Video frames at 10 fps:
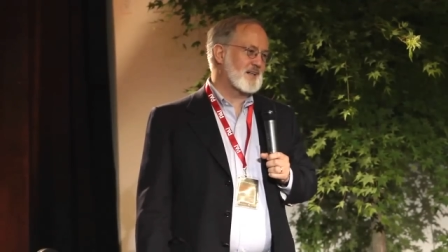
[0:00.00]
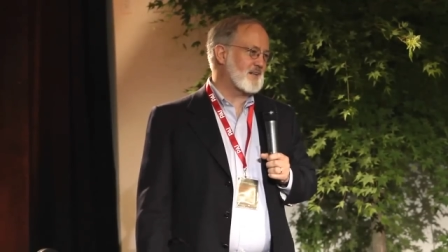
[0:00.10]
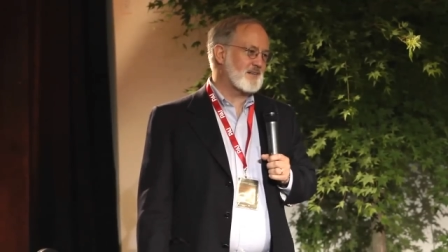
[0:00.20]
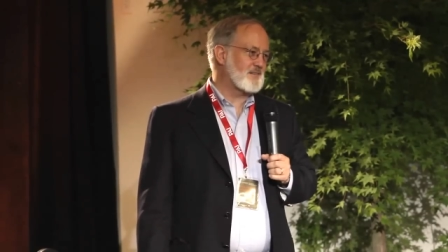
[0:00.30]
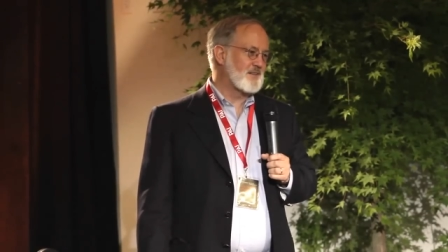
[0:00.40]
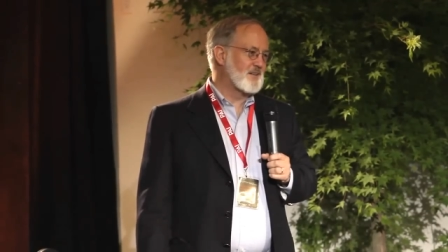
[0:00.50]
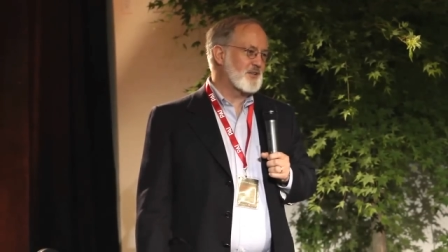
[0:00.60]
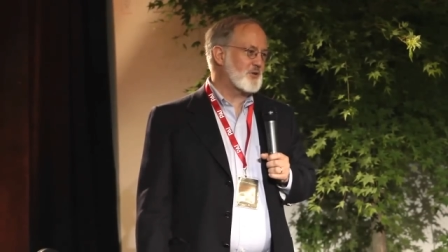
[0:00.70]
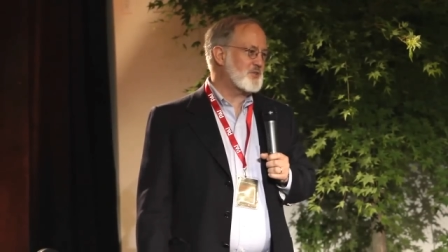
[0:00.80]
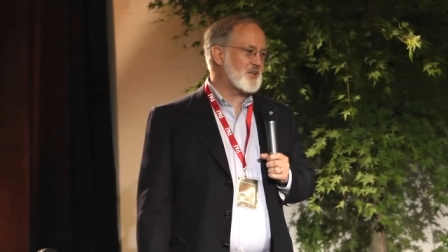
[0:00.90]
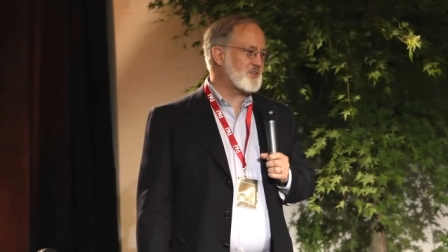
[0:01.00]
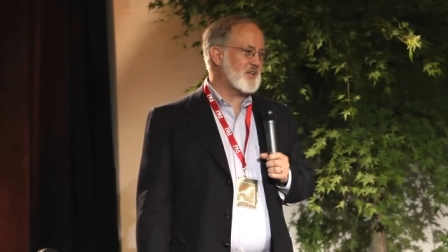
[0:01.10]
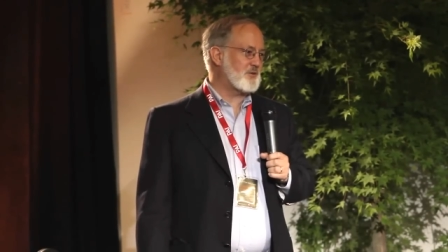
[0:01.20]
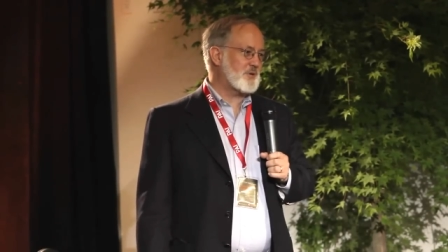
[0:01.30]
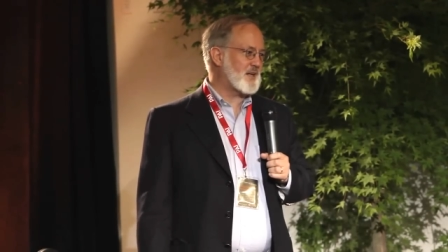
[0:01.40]
Uh, no
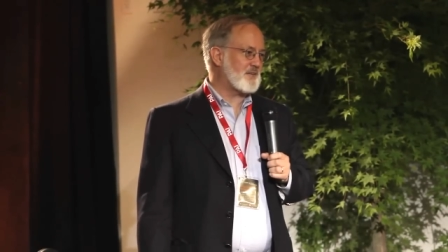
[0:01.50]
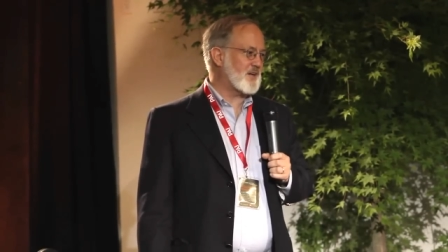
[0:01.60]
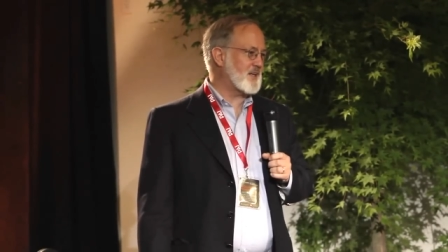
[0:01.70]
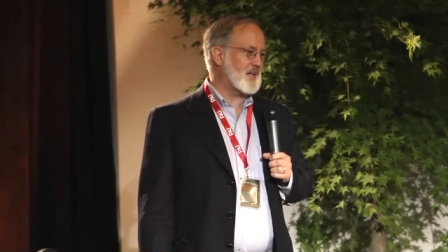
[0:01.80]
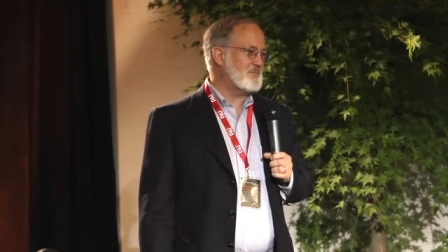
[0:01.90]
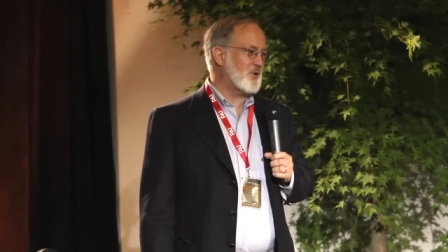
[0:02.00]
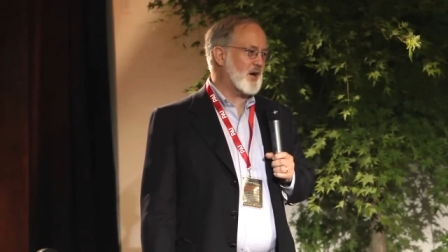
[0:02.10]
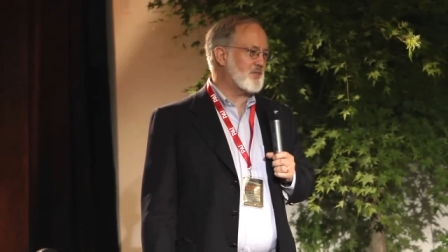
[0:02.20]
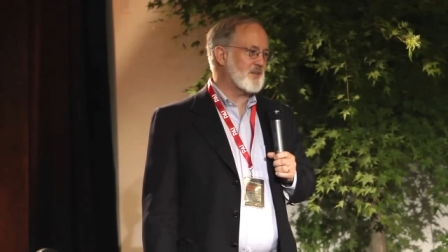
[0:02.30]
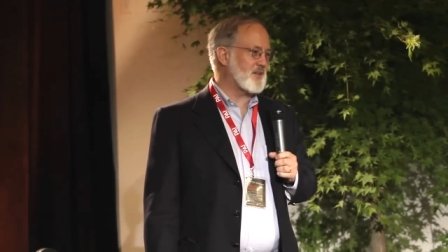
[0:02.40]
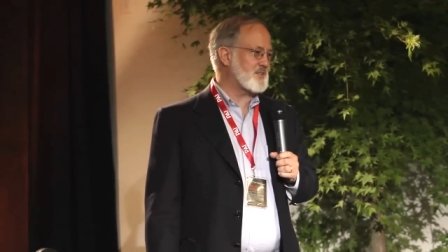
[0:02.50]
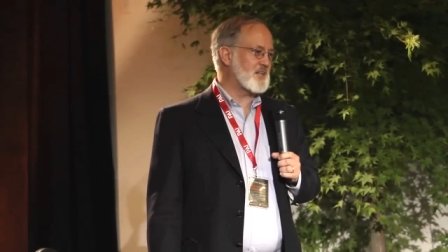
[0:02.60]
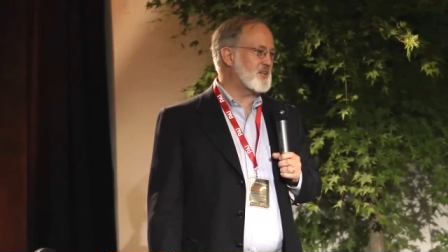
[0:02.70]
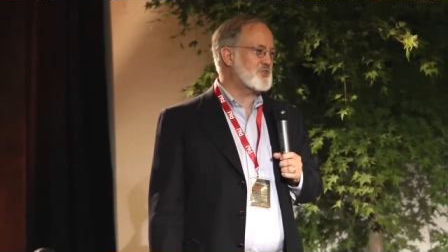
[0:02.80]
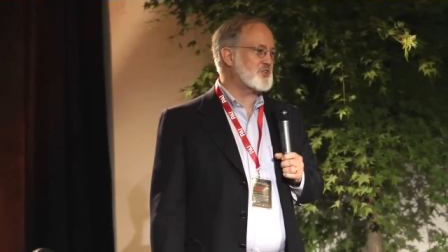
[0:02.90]
such thing. We can't find any moth that
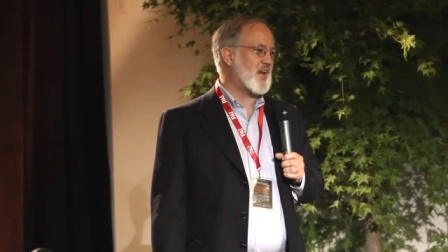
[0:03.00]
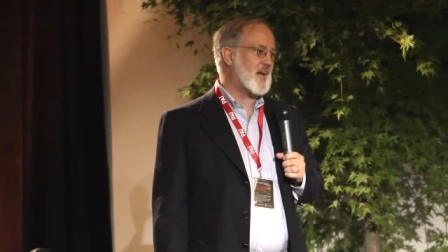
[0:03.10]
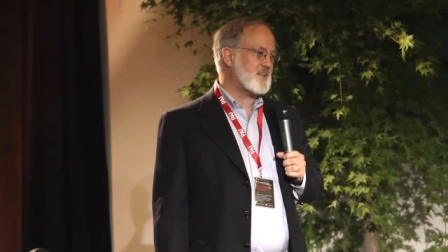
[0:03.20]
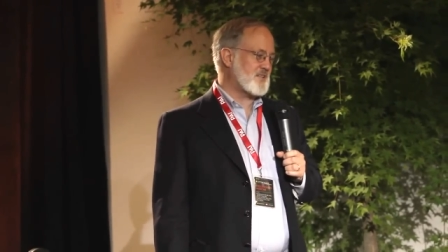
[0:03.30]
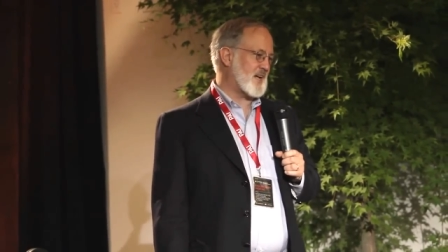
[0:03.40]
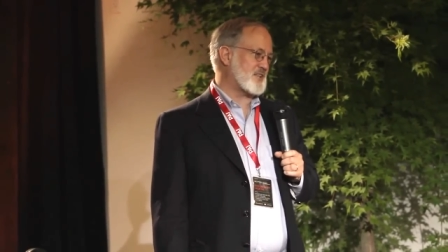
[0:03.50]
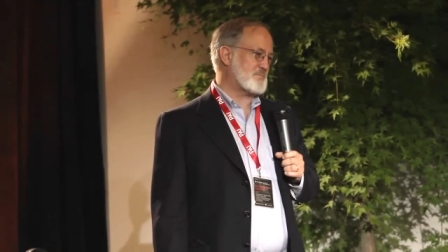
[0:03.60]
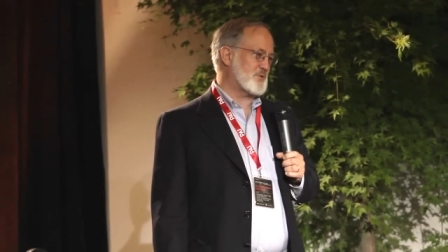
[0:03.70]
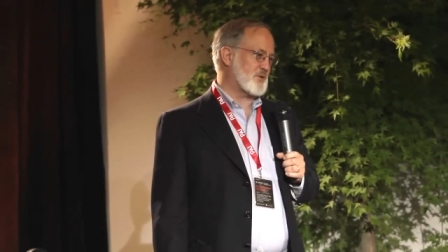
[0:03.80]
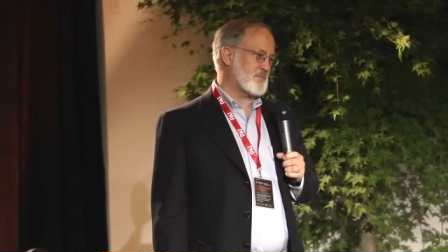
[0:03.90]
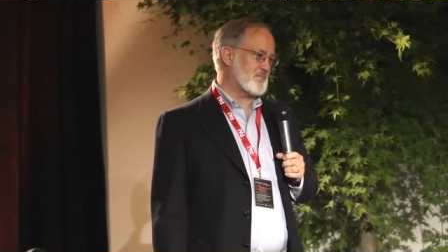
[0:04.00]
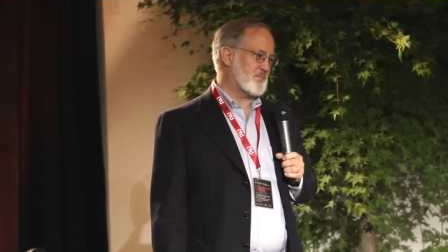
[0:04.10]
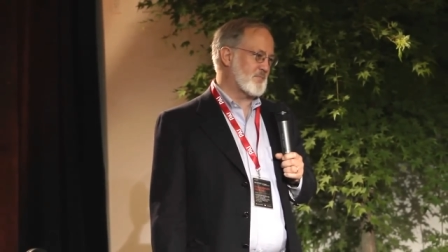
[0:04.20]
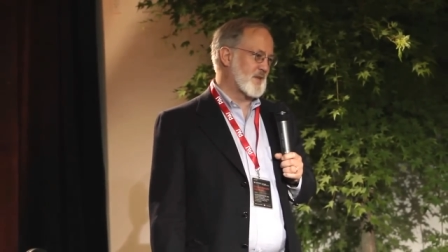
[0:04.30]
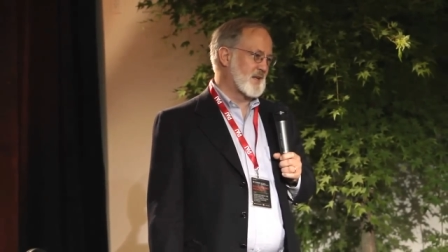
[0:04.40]
does it. It just has that spur.
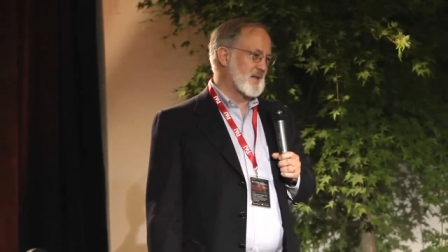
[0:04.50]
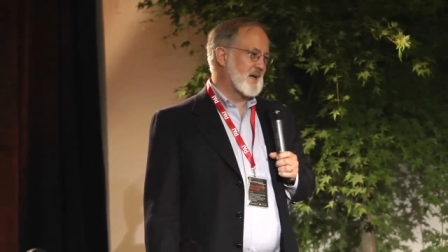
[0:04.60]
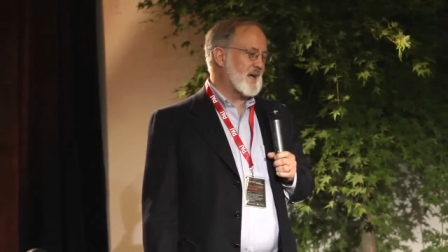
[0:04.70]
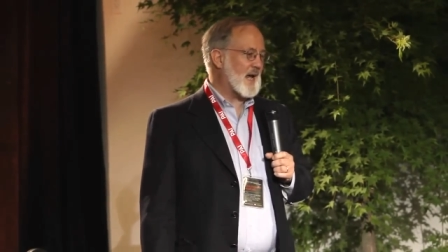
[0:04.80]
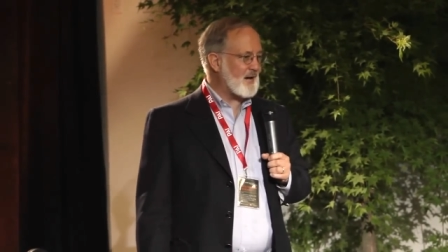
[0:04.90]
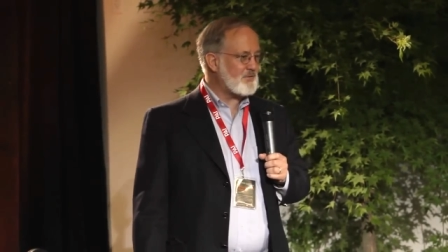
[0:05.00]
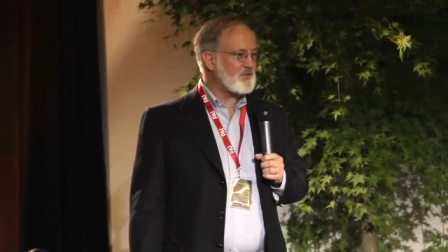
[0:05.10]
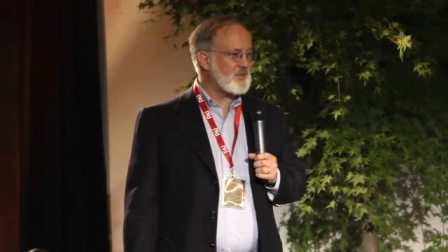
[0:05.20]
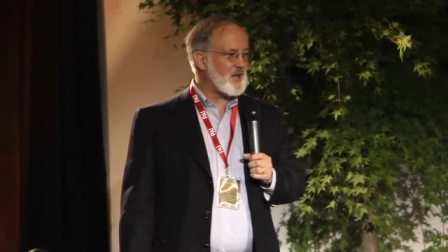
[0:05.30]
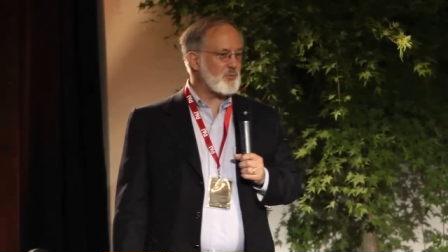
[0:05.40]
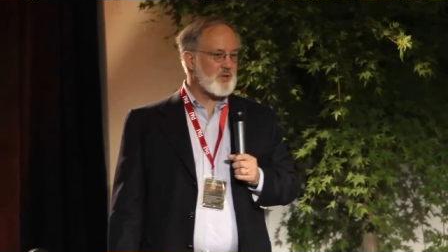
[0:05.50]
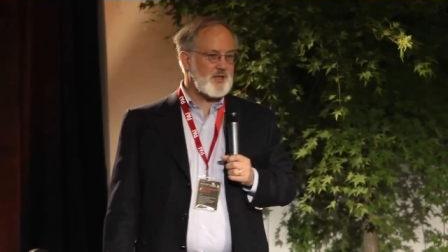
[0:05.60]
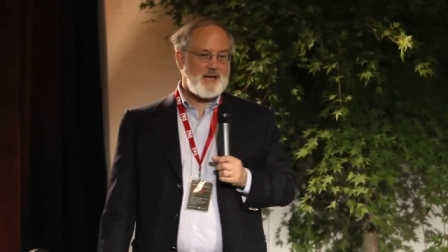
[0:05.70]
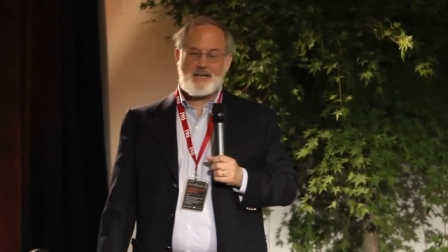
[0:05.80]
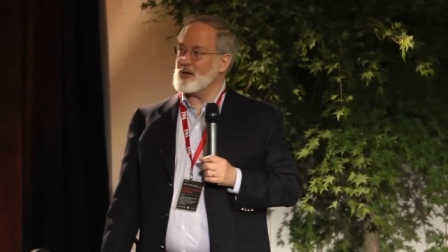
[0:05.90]
After
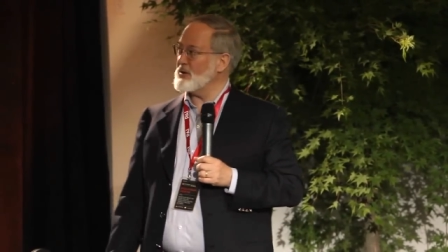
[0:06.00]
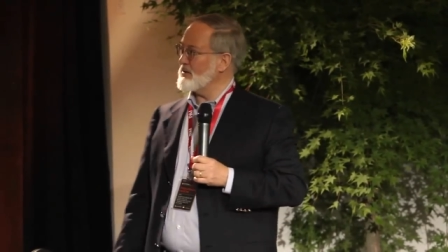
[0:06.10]
Darwin died,